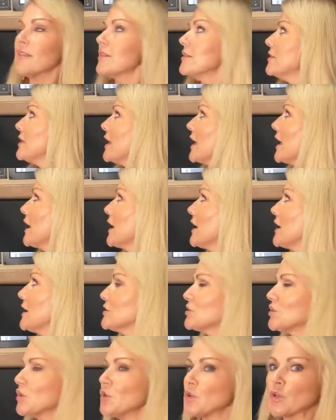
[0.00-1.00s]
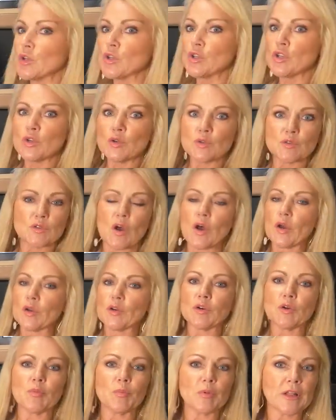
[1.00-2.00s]
They So you can use all
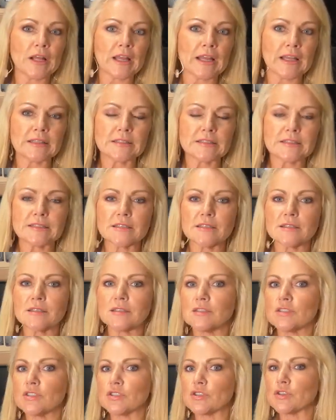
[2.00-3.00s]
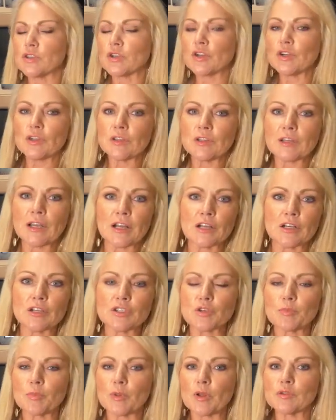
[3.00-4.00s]
your appliances, your curling
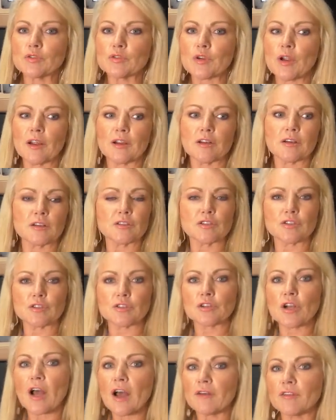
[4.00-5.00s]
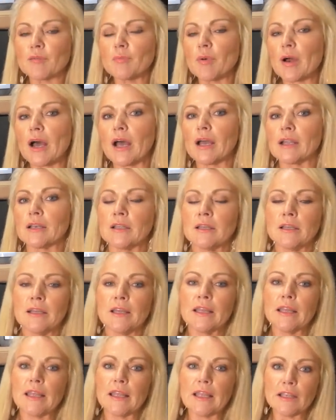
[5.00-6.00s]
irons, your blow dryers, your coffee pot
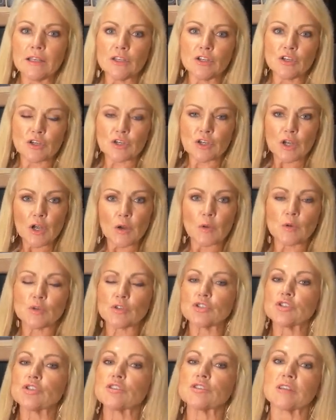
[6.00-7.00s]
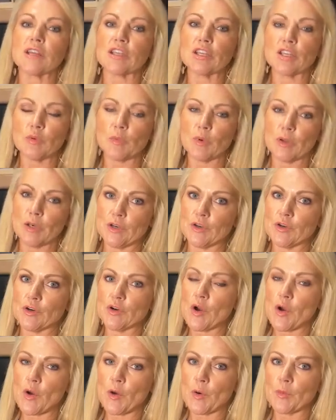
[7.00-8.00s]
in your coach just like you would in your
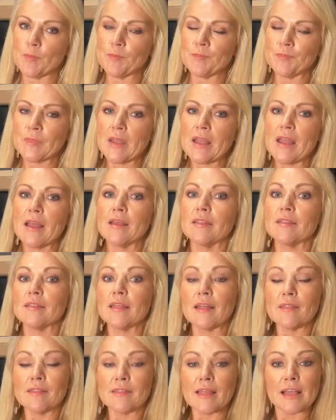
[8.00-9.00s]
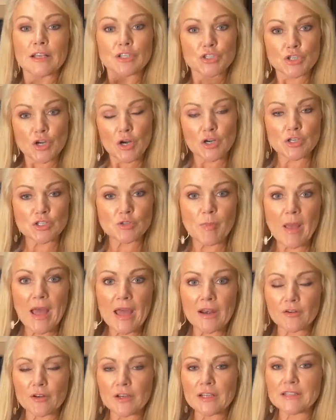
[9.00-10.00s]
home. Then they charge
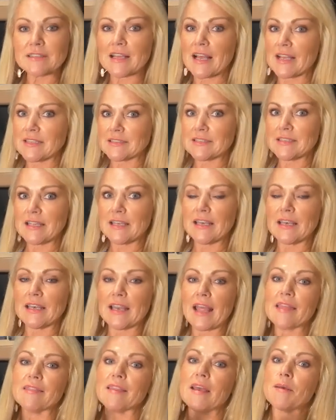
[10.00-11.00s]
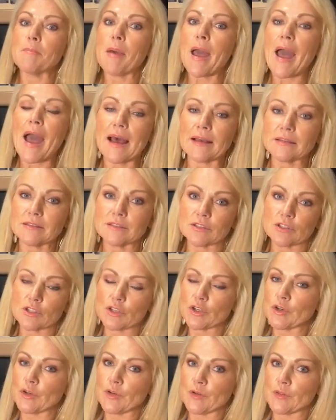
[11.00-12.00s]
batteries as needed and they pass
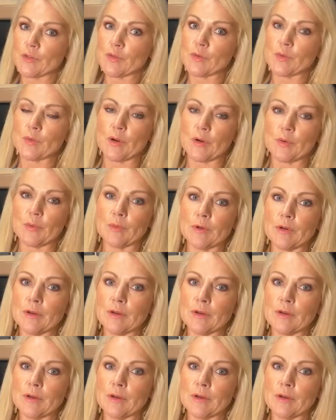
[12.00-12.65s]
current through.